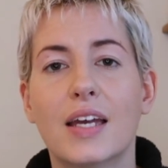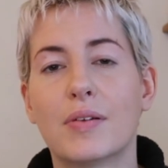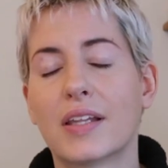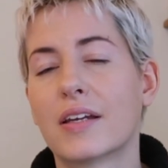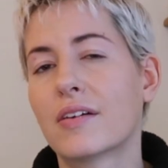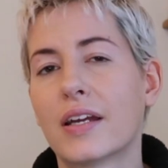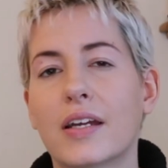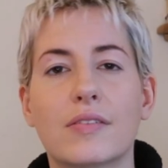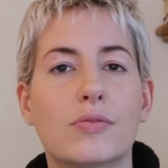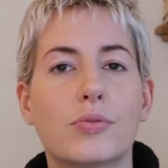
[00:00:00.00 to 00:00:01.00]
You're like,
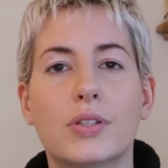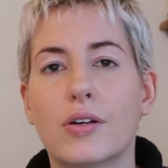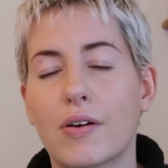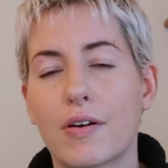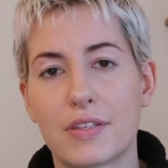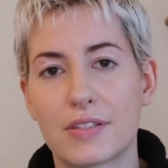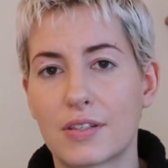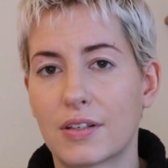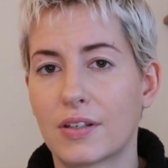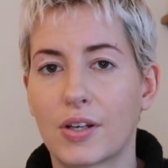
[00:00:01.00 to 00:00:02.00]
okay, we know how this
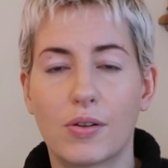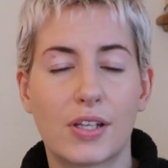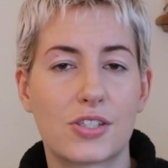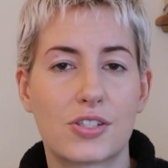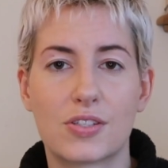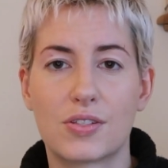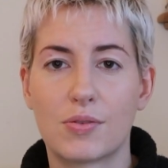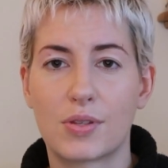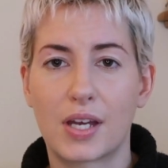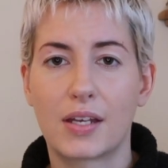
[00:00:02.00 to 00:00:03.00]
is gonna go, let's just
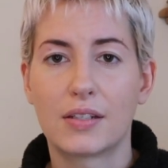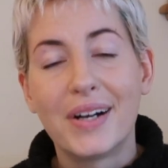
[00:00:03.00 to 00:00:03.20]
do that.